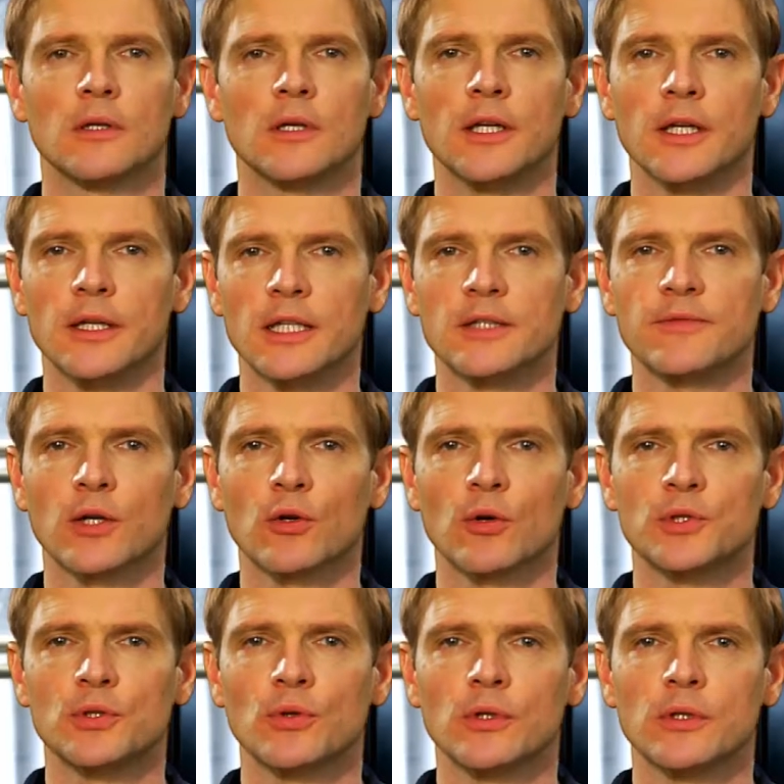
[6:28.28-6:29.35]
I can see my
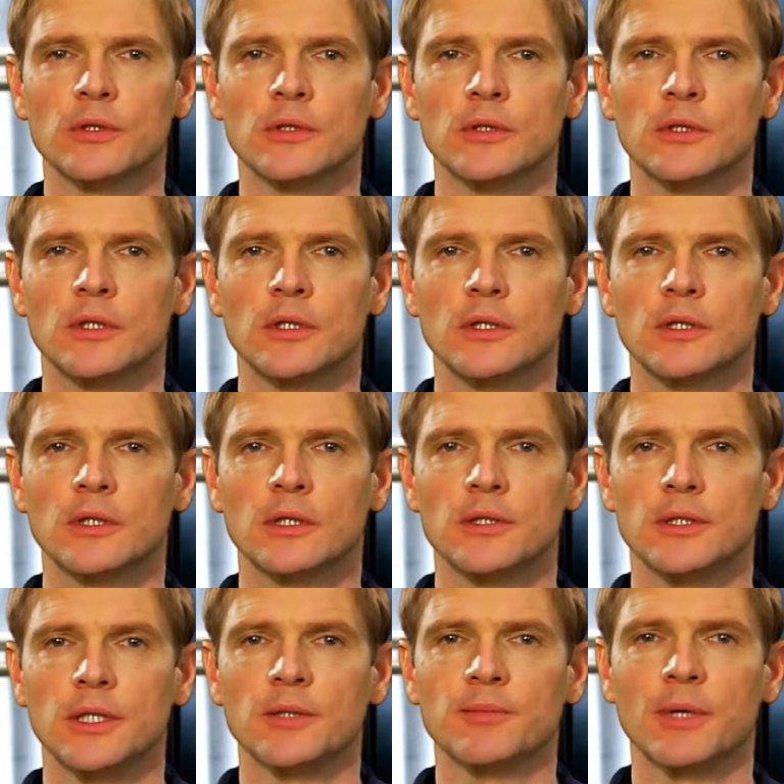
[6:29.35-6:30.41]
network
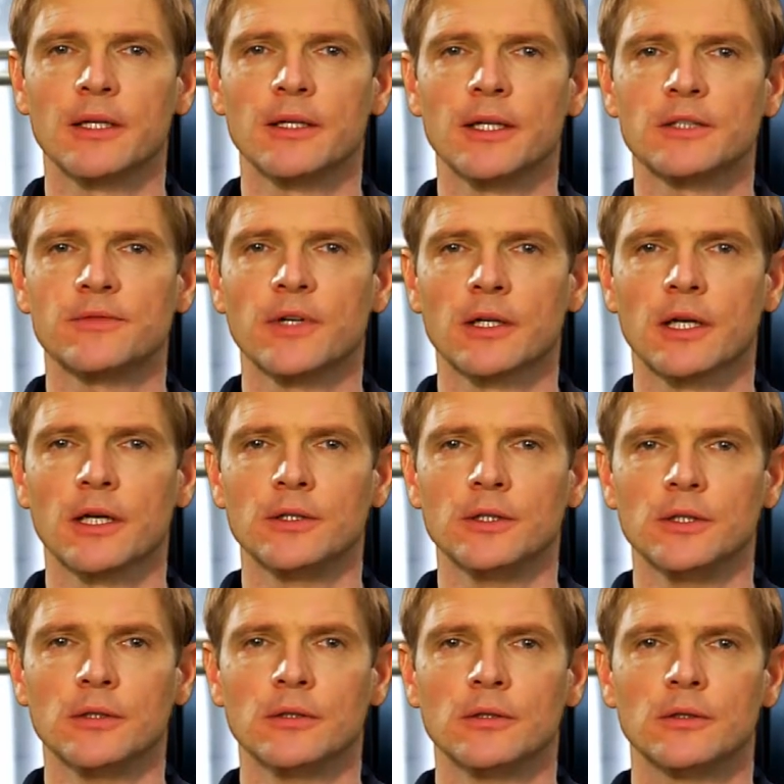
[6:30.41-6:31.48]
ID in Network
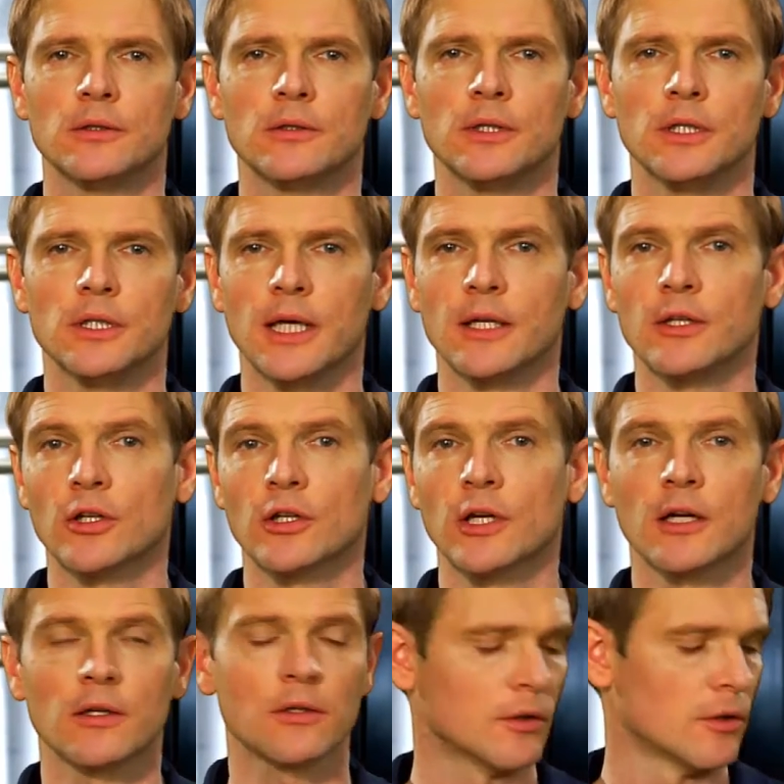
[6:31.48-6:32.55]
Options.
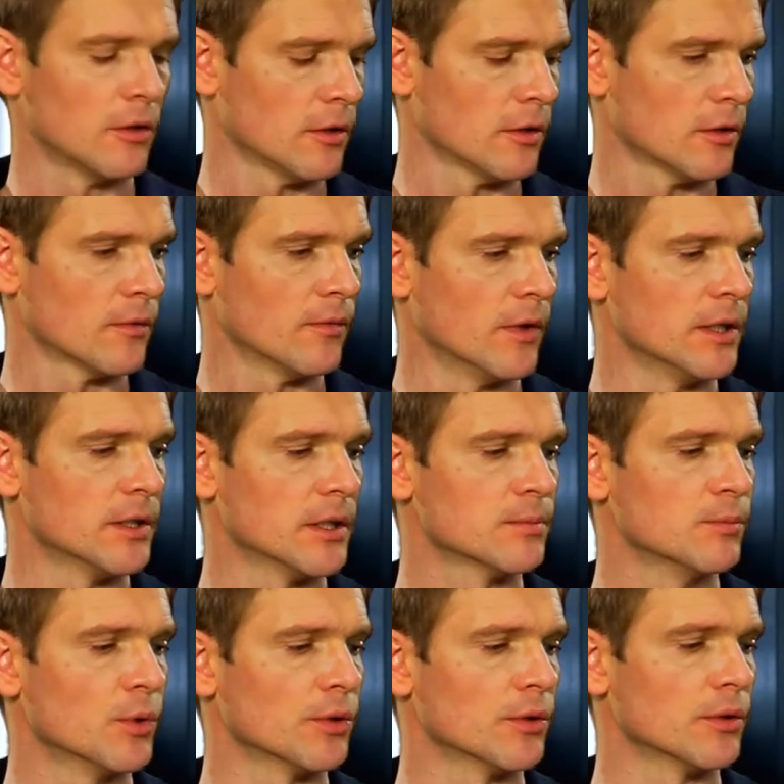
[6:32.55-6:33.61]
I can change it if
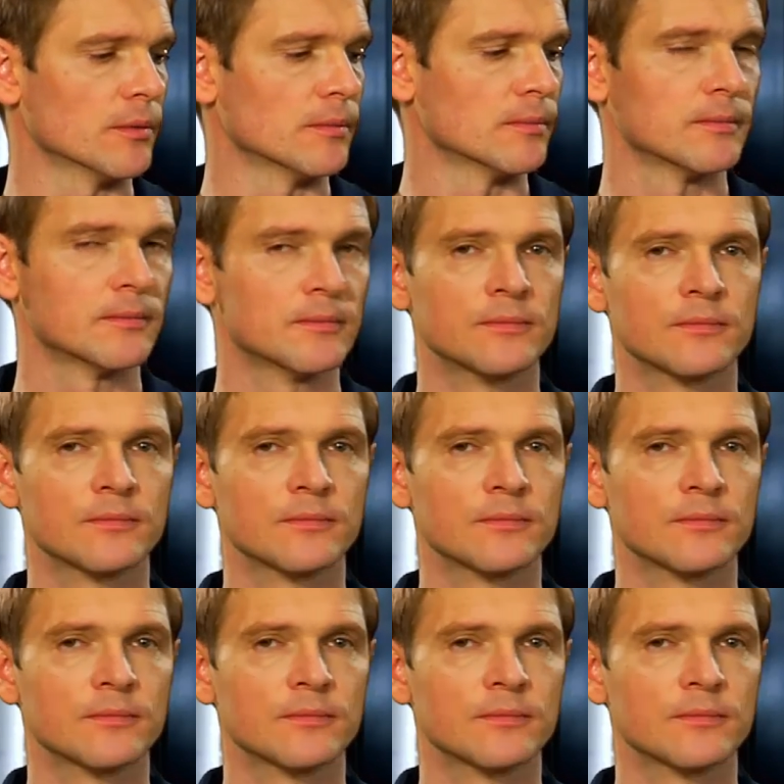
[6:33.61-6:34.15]
I want to.